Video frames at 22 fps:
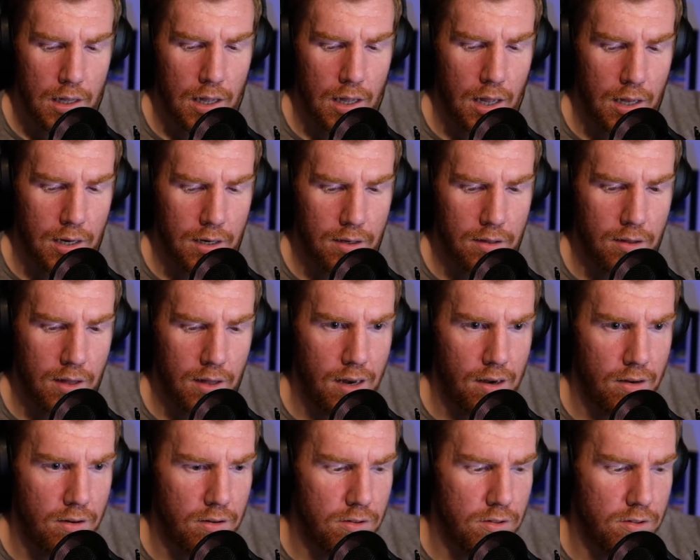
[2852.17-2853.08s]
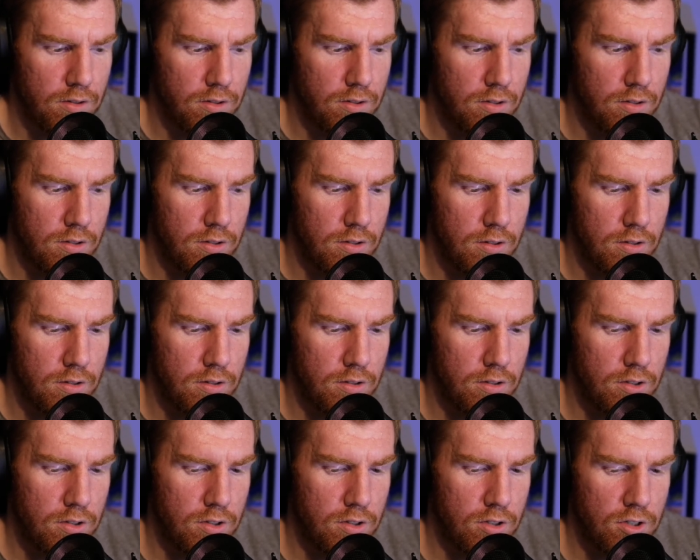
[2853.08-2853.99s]
And then
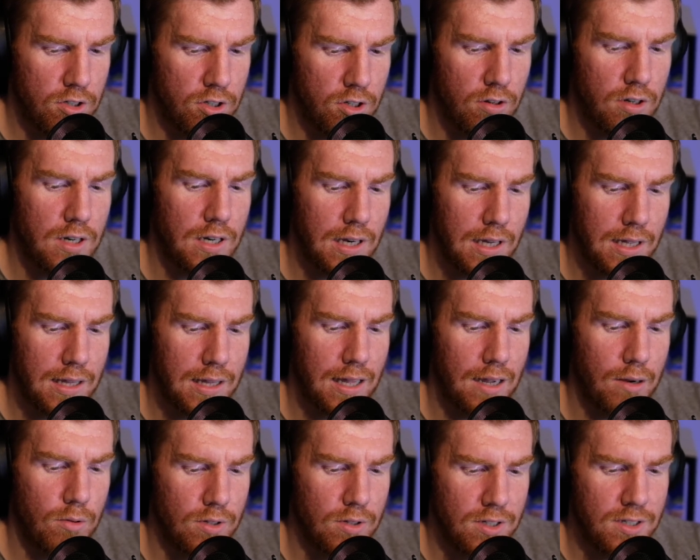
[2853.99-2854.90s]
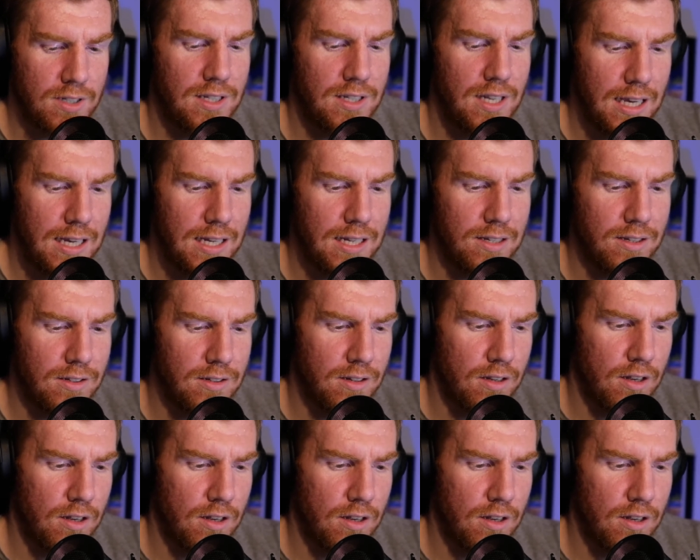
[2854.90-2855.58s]
suddenly there was seeds